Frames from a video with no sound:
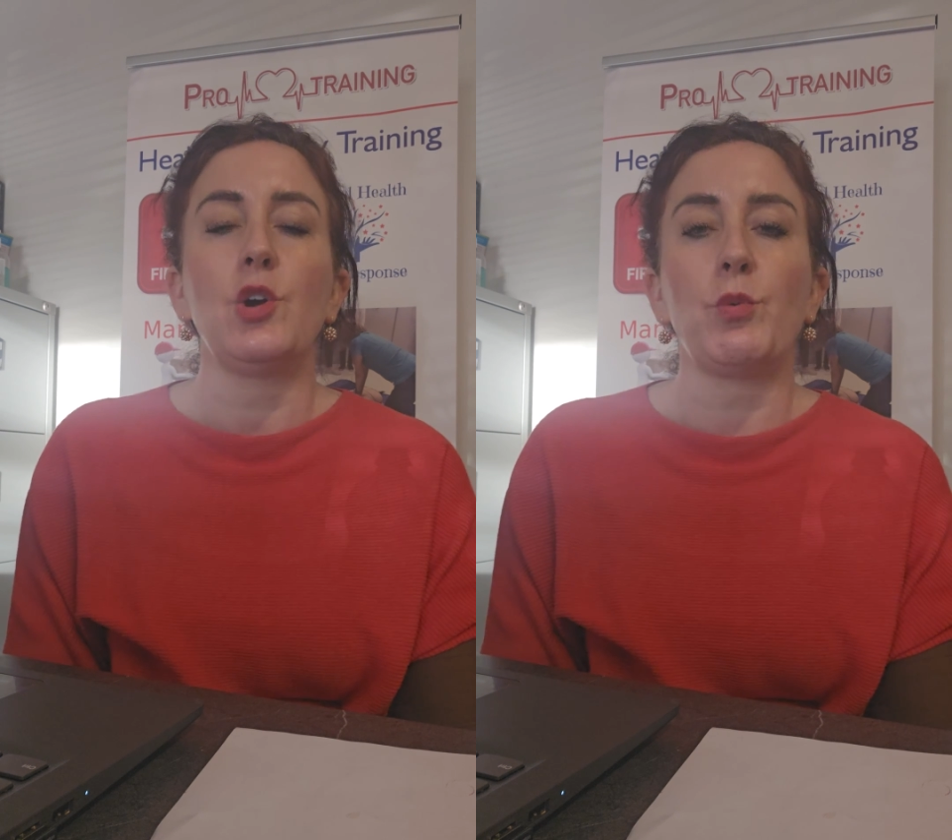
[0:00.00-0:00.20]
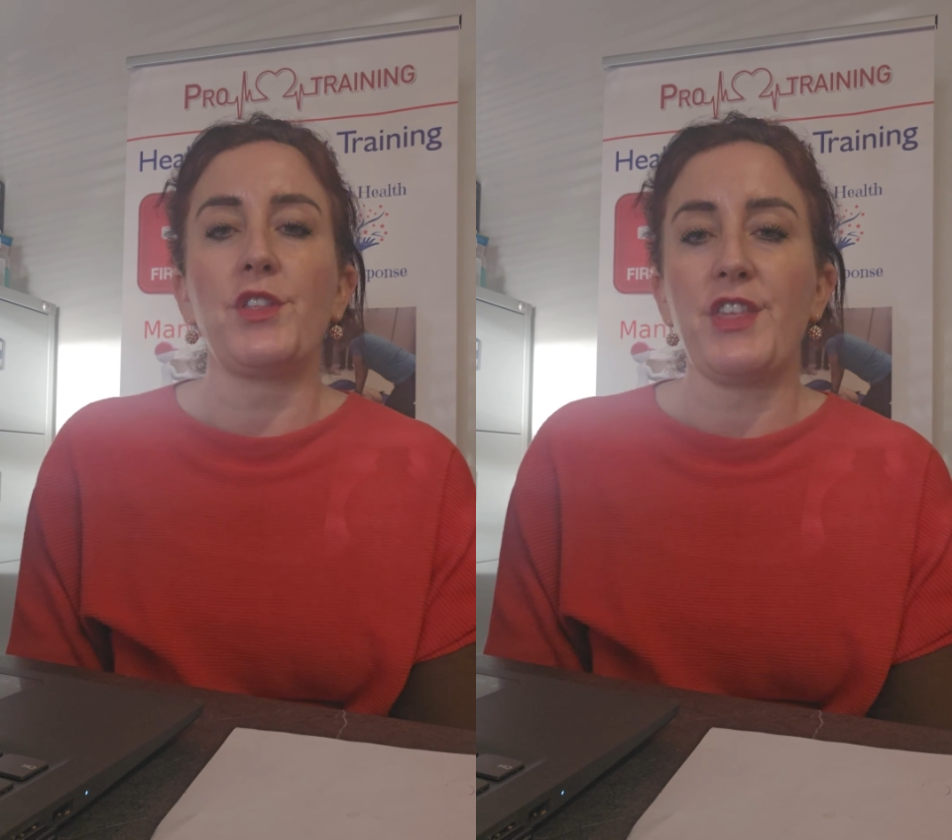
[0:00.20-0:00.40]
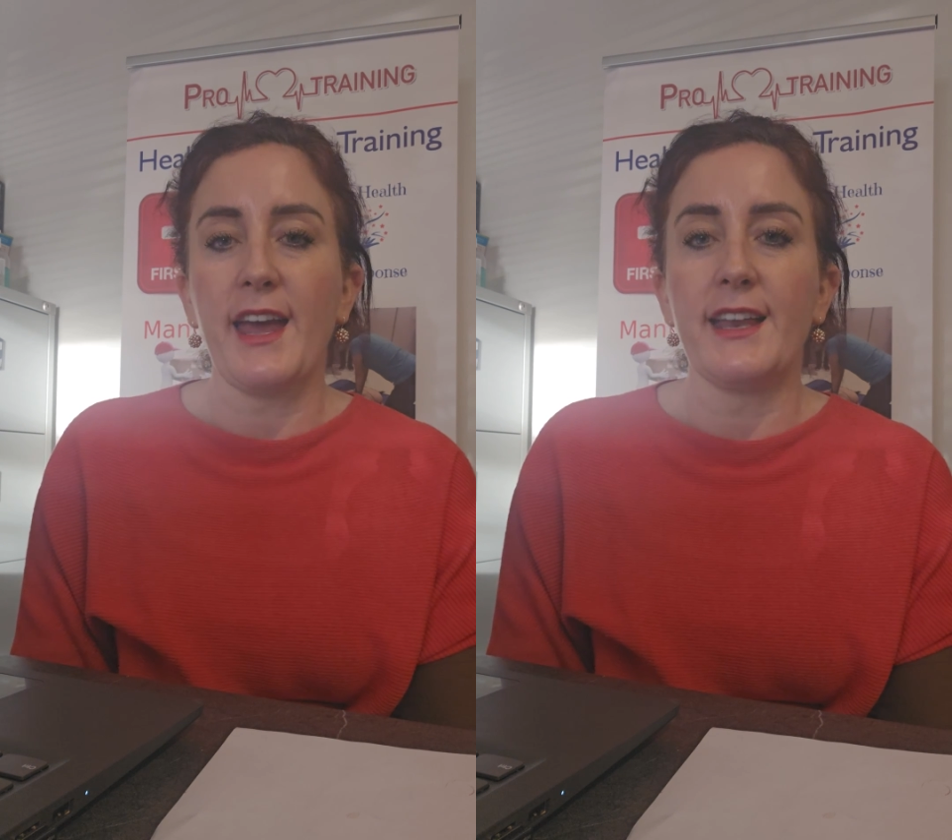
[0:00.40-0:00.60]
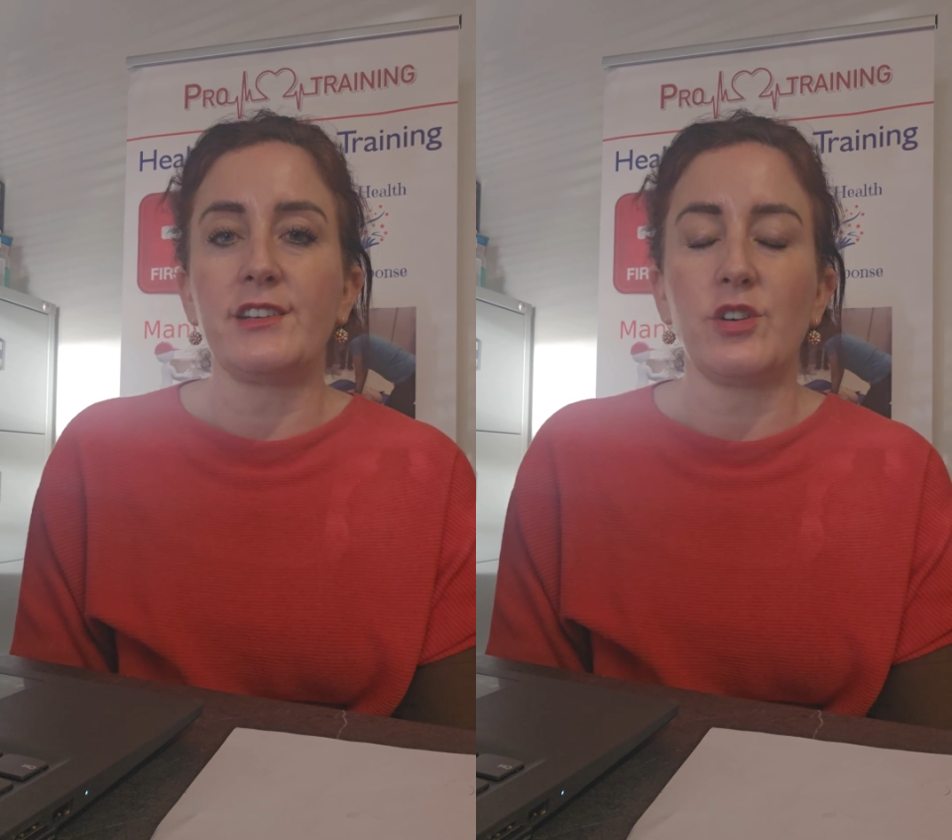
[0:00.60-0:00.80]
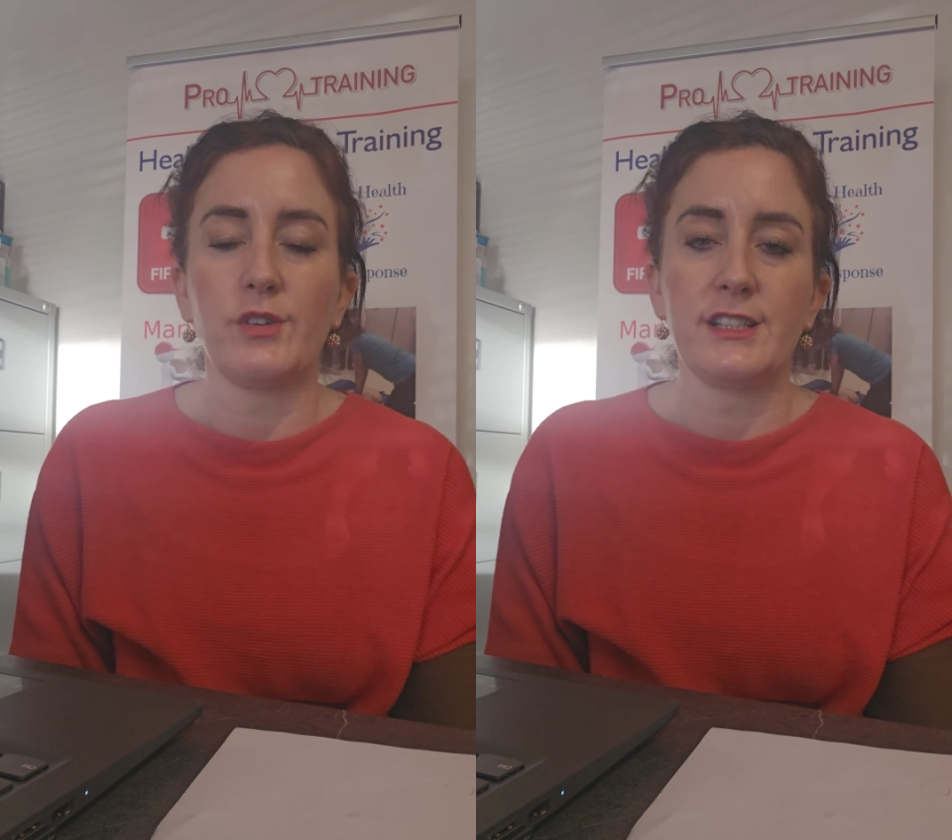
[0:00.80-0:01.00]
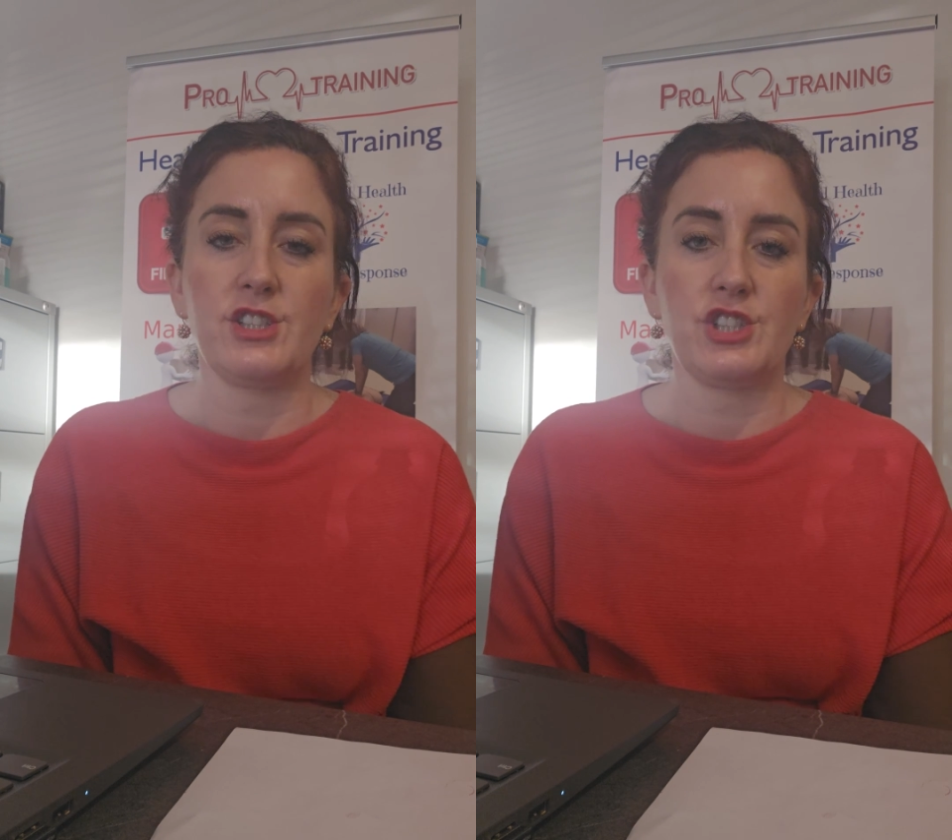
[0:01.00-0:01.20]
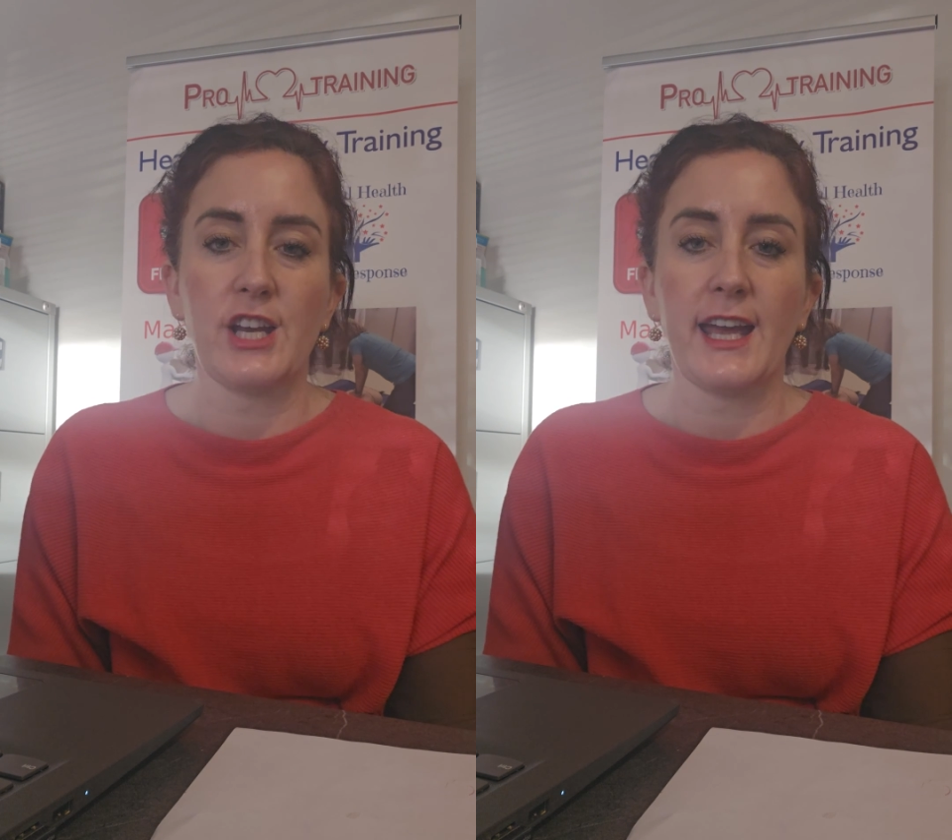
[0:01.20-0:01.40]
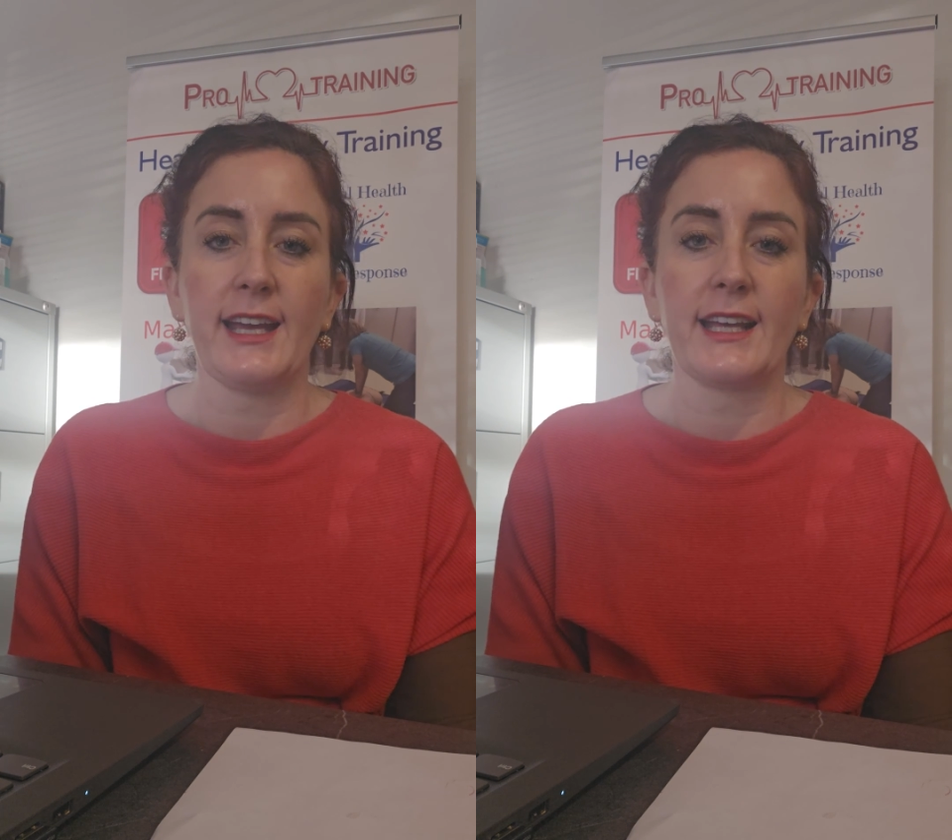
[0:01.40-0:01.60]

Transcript: we're then going to check